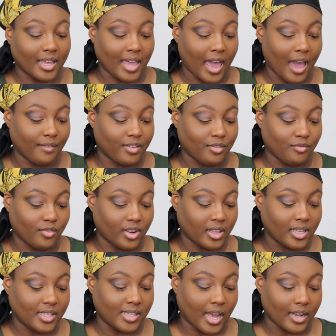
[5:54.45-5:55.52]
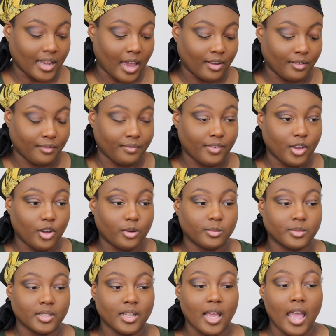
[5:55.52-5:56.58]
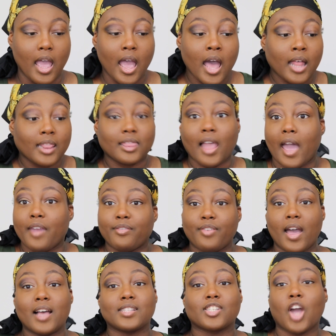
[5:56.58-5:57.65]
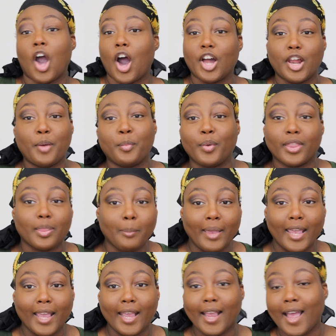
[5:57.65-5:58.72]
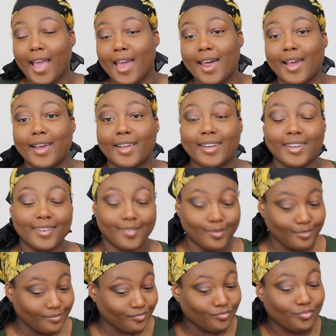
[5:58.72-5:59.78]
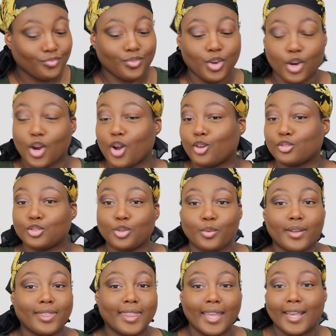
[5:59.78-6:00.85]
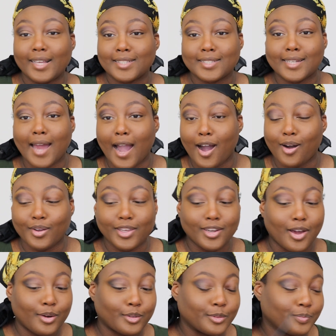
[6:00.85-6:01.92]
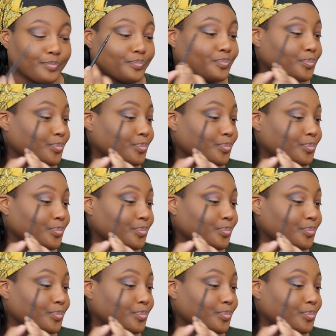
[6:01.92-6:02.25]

Like I haven't really sat down and filmed. Life has caught up with me and your girl's doing things now, you know.